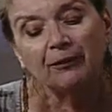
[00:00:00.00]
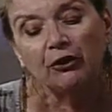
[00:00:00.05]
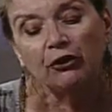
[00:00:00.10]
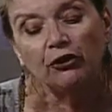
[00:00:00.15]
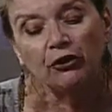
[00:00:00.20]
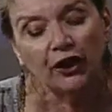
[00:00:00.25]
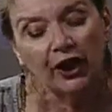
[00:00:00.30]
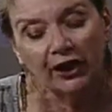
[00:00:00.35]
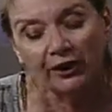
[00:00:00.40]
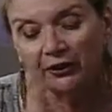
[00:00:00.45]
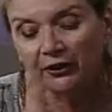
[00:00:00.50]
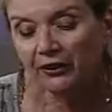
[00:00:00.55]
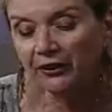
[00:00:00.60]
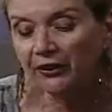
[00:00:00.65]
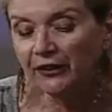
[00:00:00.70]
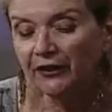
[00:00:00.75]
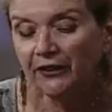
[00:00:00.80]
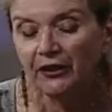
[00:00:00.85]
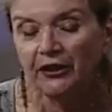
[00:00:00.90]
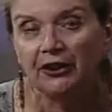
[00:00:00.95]
Gender
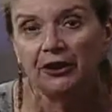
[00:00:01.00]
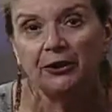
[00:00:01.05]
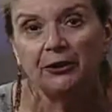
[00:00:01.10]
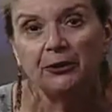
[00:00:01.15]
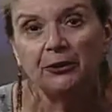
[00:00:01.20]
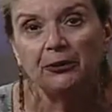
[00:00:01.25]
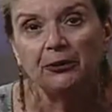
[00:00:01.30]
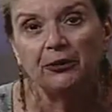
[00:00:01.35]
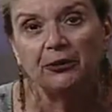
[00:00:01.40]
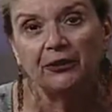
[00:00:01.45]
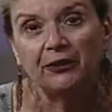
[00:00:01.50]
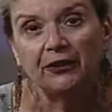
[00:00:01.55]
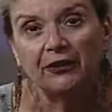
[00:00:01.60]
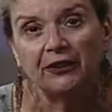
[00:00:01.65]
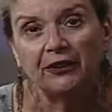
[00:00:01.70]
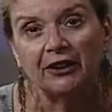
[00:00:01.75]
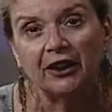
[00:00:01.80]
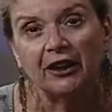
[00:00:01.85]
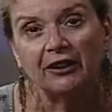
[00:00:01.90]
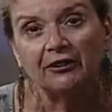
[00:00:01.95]
is a huge
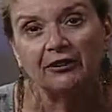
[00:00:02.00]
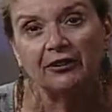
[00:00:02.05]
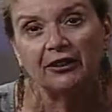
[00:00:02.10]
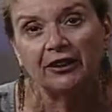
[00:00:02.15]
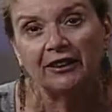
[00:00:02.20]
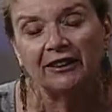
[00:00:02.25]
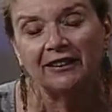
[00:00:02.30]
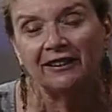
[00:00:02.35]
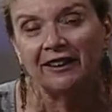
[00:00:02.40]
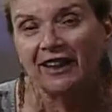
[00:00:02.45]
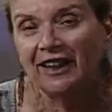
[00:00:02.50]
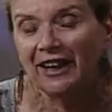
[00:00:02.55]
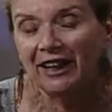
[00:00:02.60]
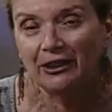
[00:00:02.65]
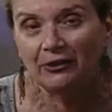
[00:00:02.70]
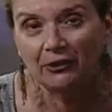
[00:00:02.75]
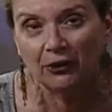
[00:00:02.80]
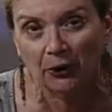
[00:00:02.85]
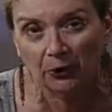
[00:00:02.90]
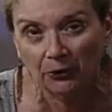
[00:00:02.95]
discussion that I
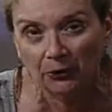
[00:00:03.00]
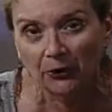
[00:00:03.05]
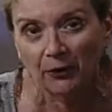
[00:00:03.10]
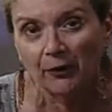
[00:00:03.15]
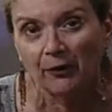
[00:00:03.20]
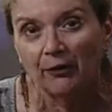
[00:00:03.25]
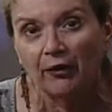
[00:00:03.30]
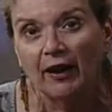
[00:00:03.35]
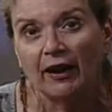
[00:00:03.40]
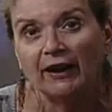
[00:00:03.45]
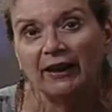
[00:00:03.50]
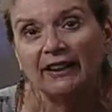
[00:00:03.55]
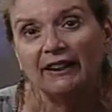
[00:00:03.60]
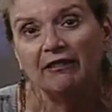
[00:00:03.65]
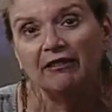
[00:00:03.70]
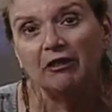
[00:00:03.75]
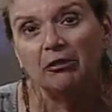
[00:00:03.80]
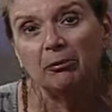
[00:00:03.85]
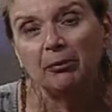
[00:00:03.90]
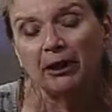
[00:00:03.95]
don't know if I'll
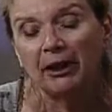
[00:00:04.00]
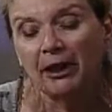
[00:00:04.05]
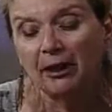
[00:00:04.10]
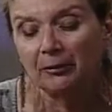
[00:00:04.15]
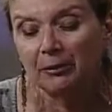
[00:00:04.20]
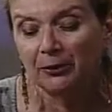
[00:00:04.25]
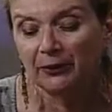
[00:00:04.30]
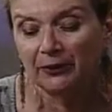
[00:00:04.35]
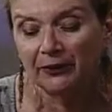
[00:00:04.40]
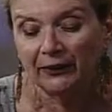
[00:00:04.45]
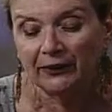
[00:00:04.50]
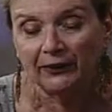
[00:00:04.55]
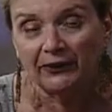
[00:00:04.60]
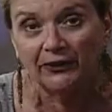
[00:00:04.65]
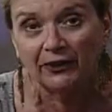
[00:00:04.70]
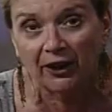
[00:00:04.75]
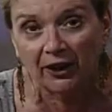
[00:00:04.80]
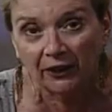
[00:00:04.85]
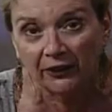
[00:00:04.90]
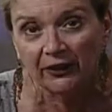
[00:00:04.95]
even be able to
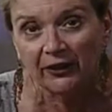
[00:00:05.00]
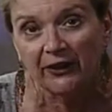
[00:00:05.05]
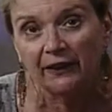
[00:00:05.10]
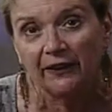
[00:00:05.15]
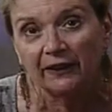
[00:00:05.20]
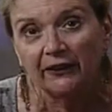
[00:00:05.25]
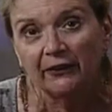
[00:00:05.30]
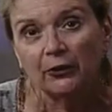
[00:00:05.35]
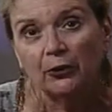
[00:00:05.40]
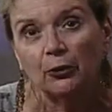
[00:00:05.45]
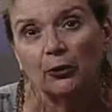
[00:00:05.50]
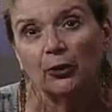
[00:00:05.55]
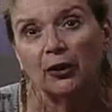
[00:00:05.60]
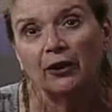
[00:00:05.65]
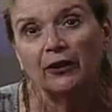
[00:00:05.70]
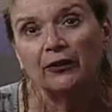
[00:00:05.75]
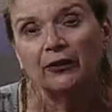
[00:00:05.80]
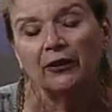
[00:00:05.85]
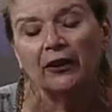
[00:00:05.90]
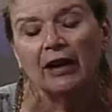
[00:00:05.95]
start in this
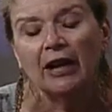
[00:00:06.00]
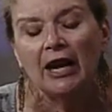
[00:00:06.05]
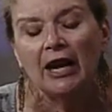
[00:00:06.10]
course.